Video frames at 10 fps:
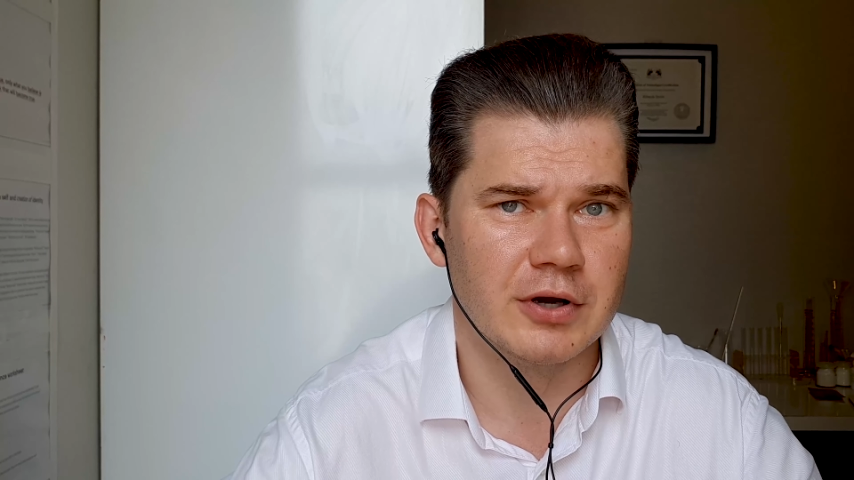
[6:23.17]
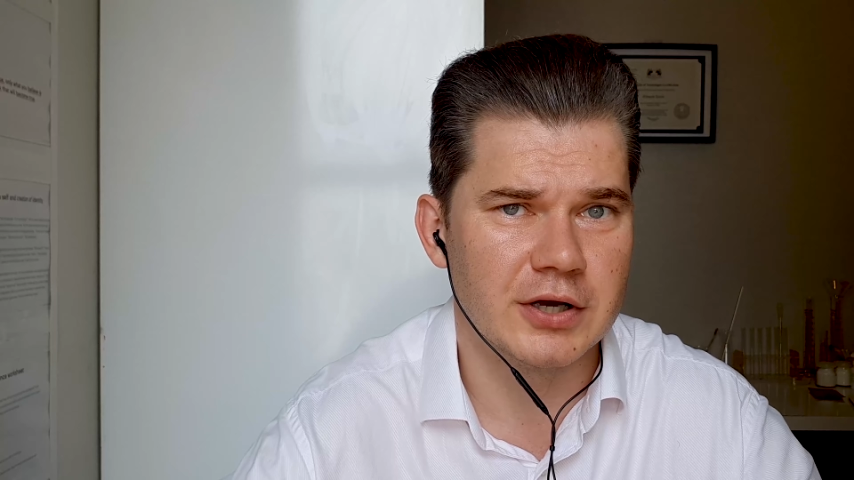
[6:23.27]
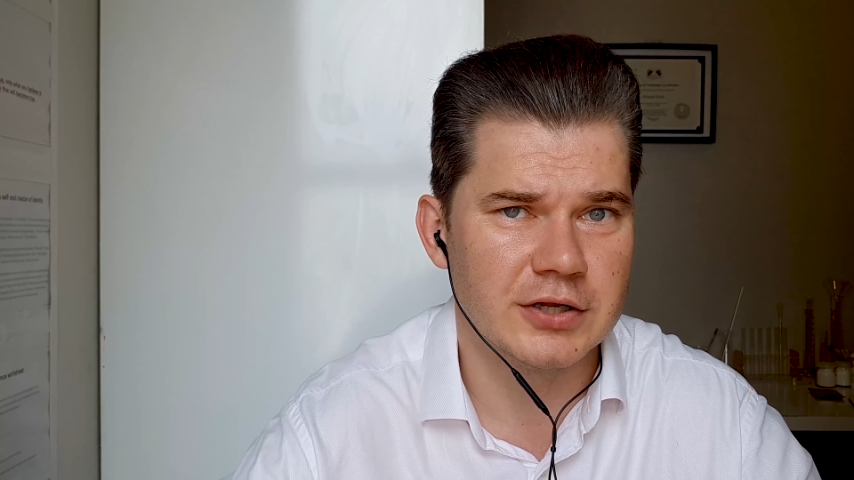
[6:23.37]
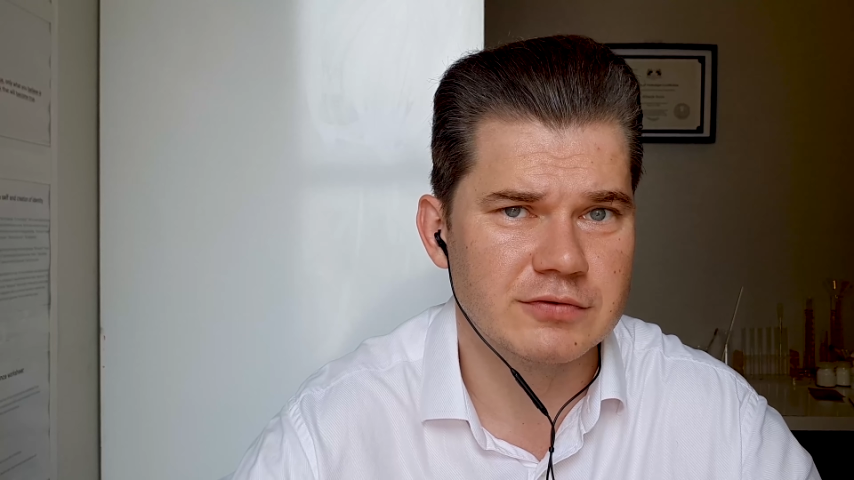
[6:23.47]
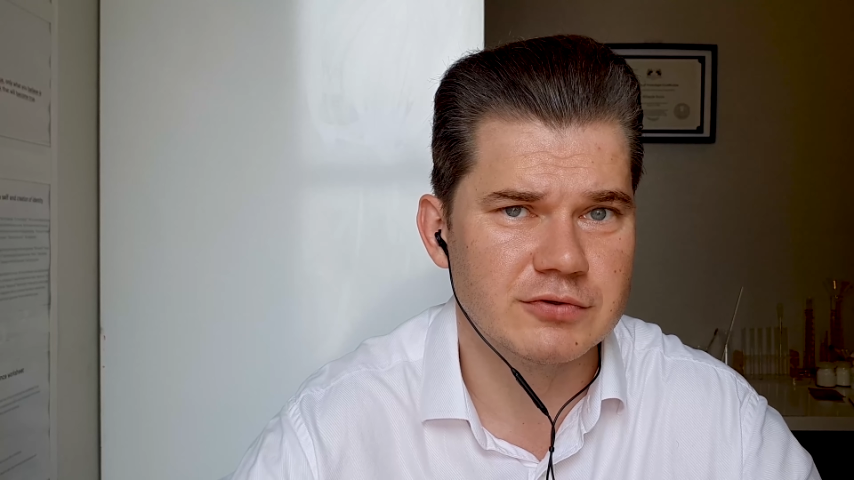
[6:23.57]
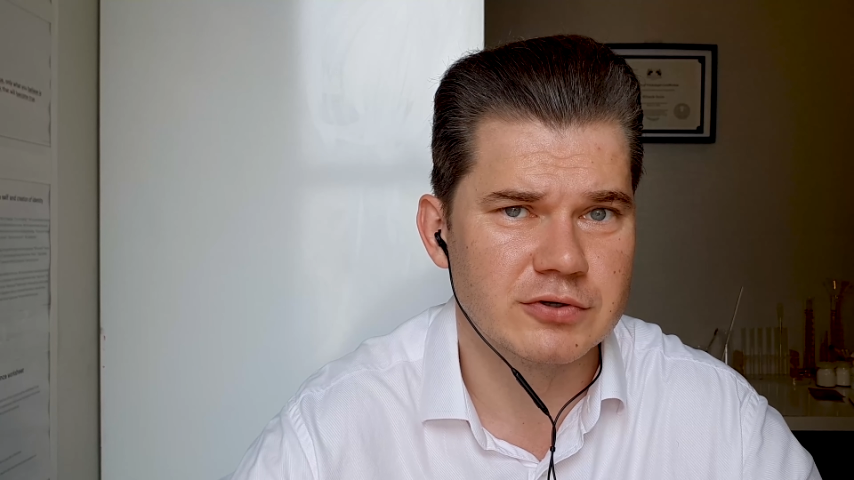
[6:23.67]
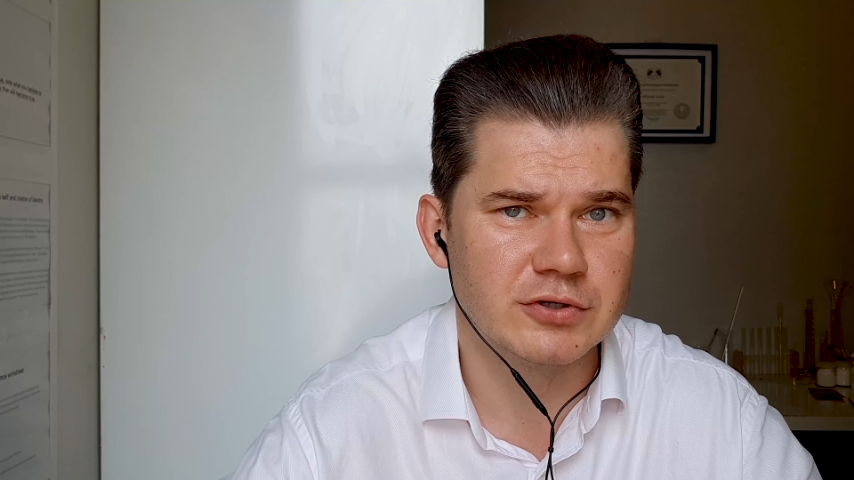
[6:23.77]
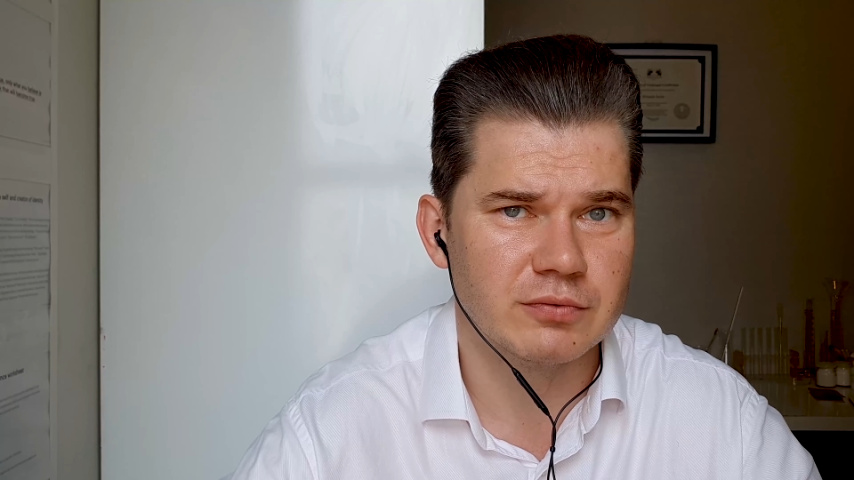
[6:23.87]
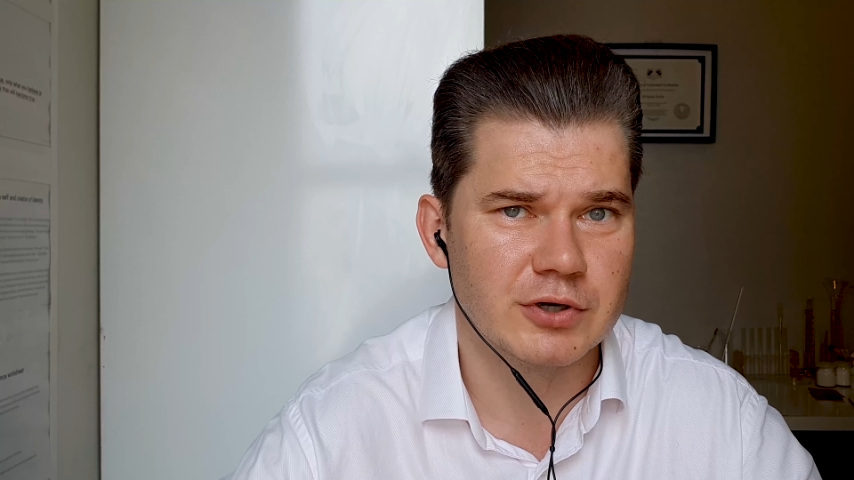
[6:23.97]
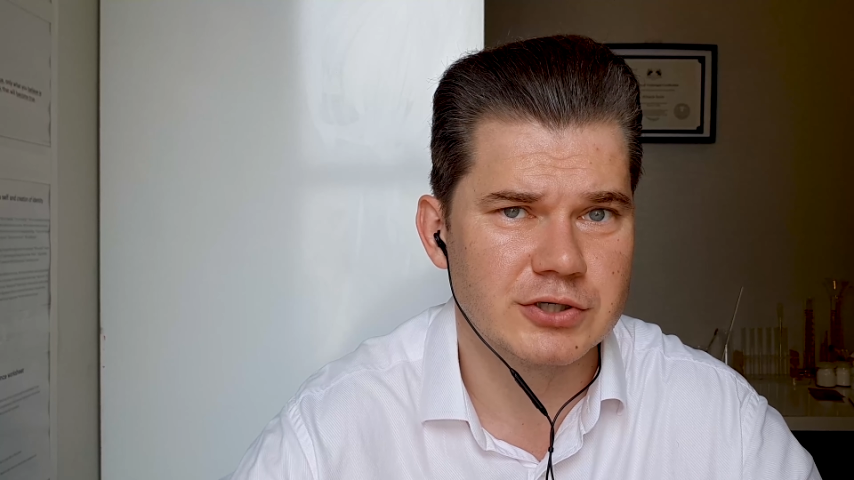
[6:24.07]
guidance with your
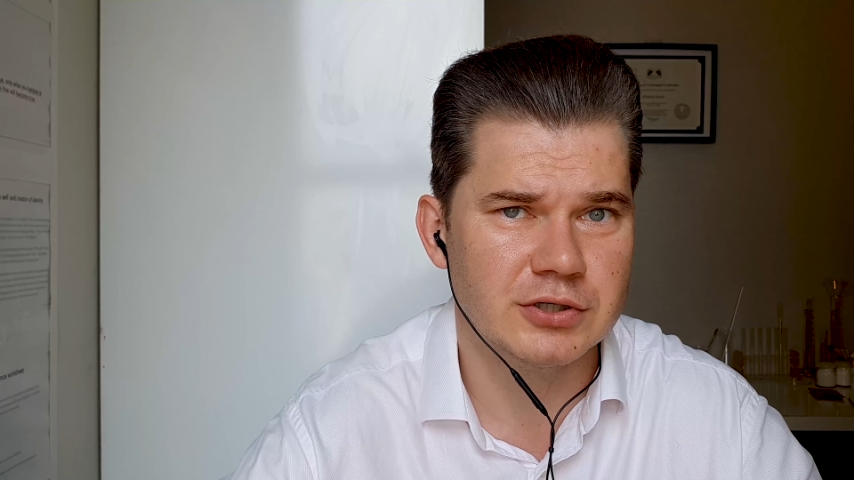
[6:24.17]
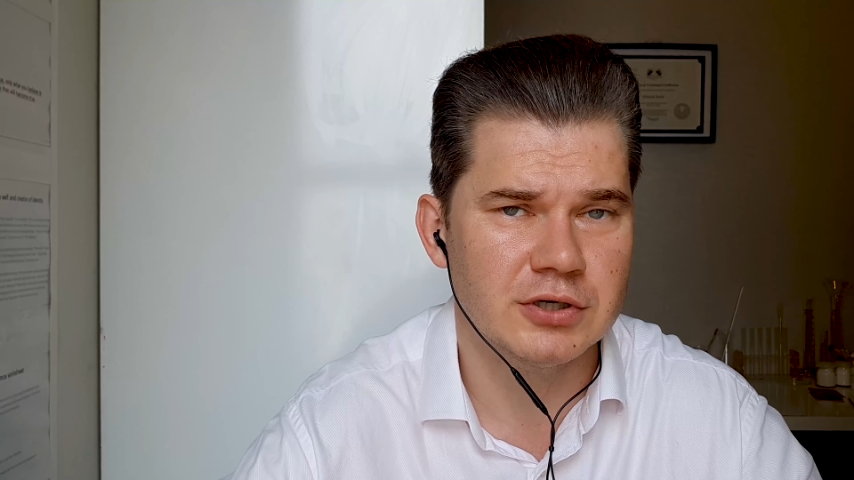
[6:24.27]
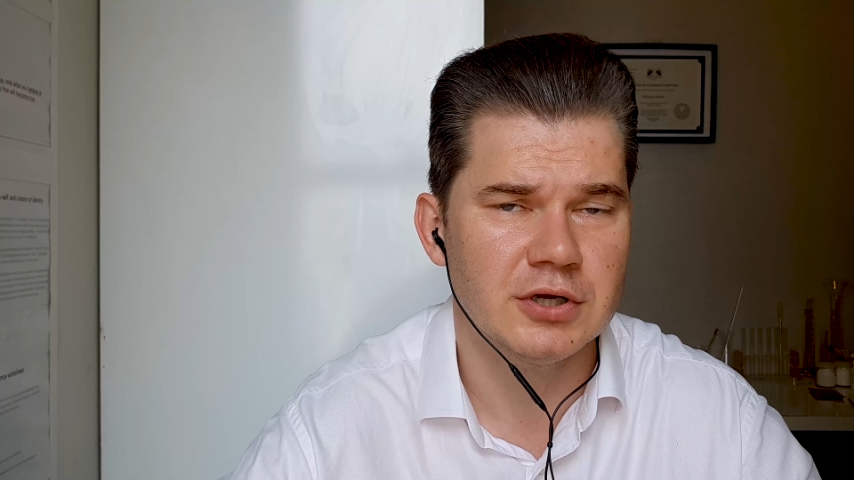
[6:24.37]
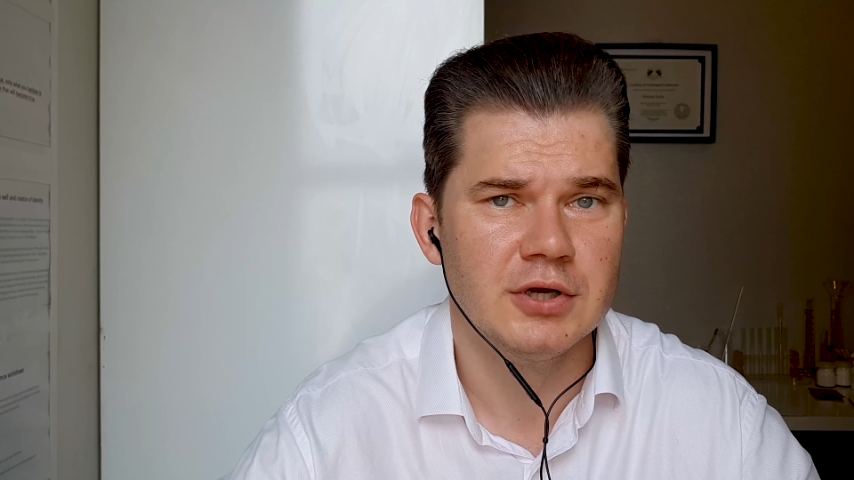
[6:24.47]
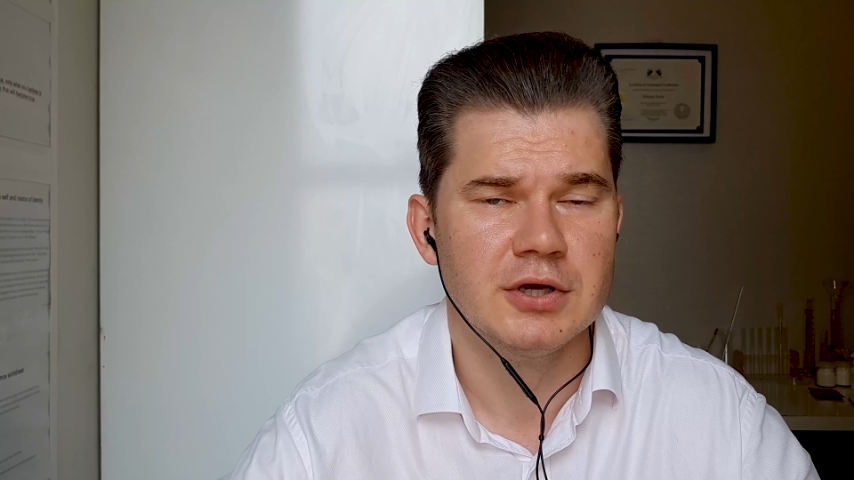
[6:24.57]
situation